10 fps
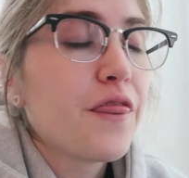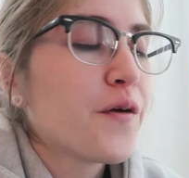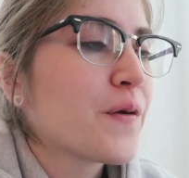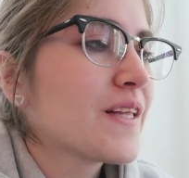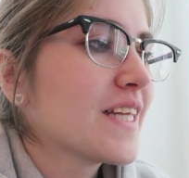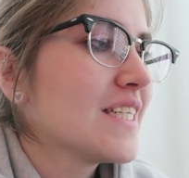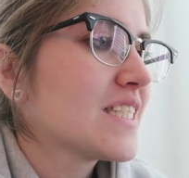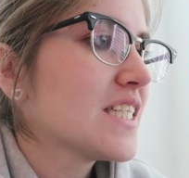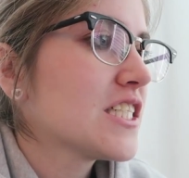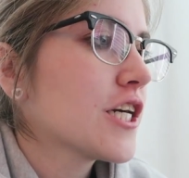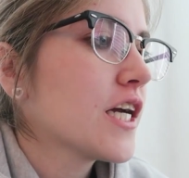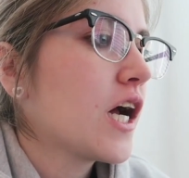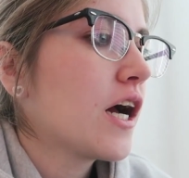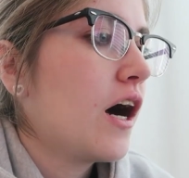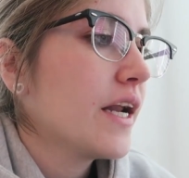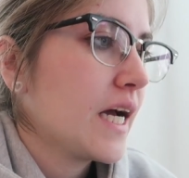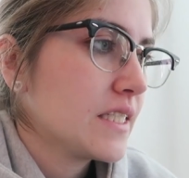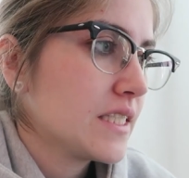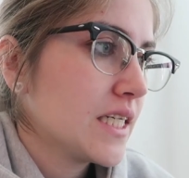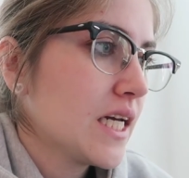the releases are on
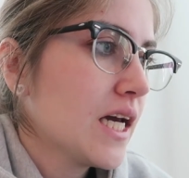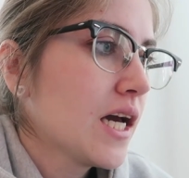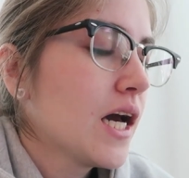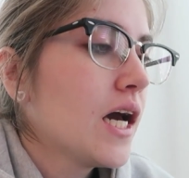Etsy.